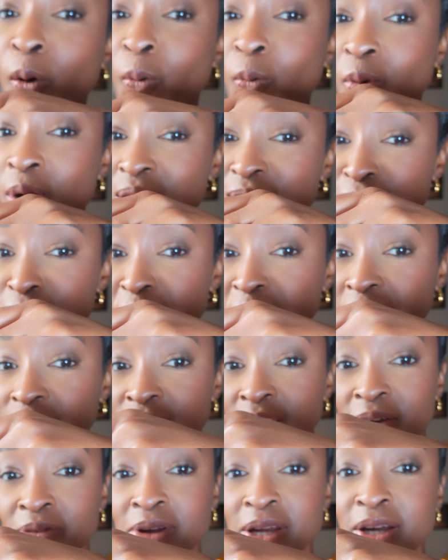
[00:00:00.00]
Once you
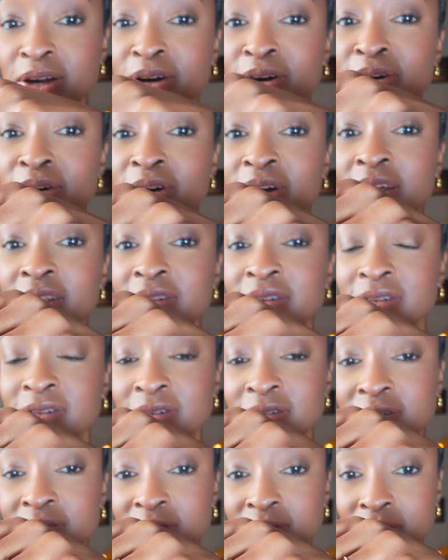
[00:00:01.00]
put that ring on
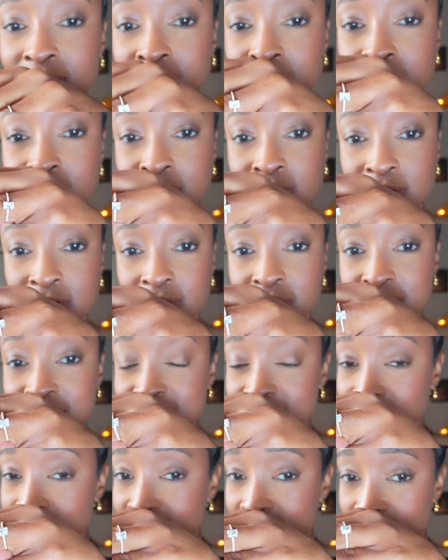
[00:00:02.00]
and
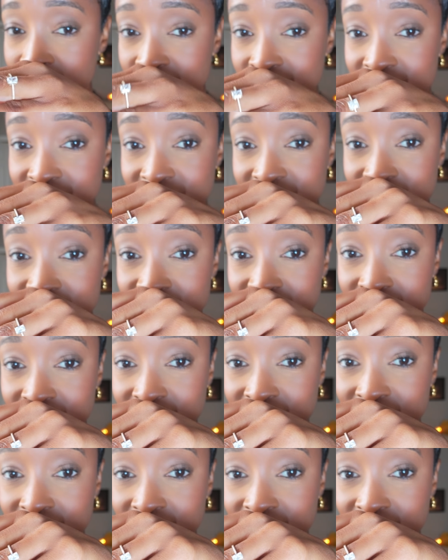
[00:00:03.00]
say yes,